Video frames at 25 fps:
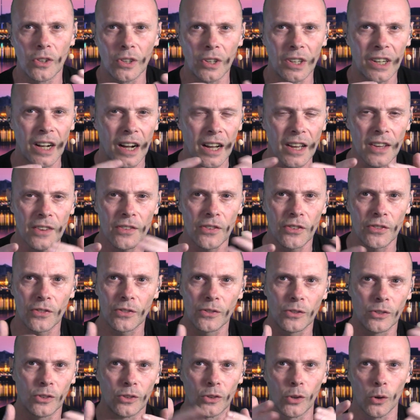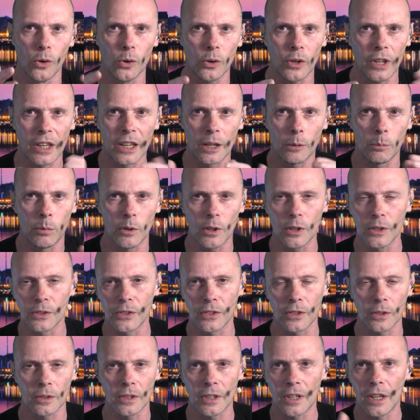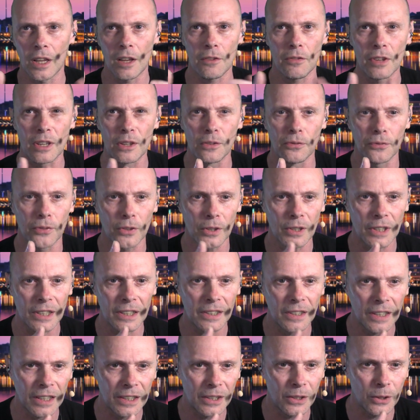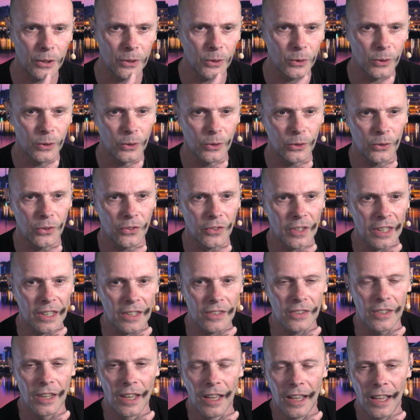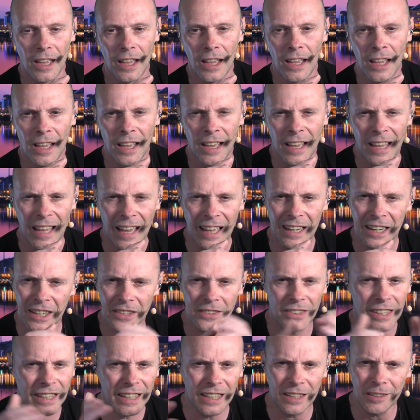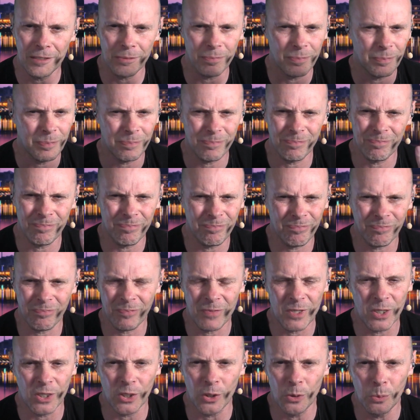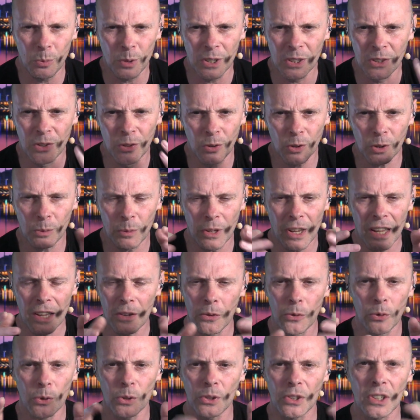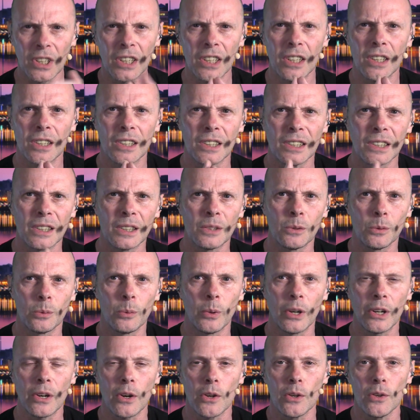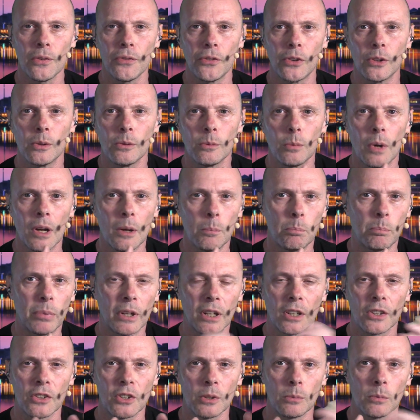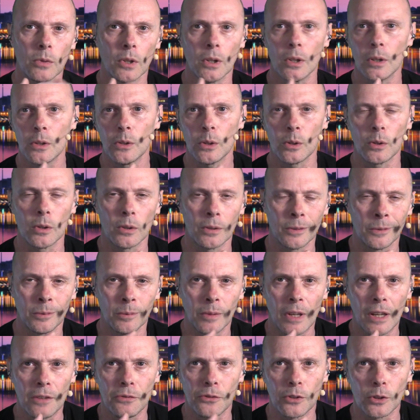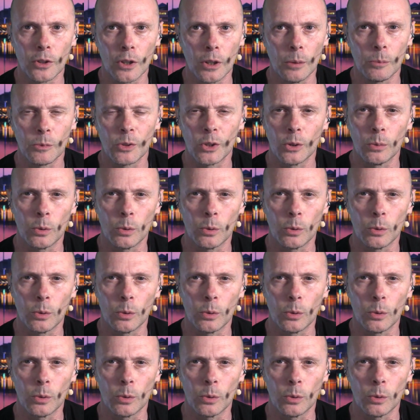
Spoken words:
guys talking about, having fun and all those things, and I think someone told me, "Hey Rudy, where are you from?" Belgium. Oh, you have to come to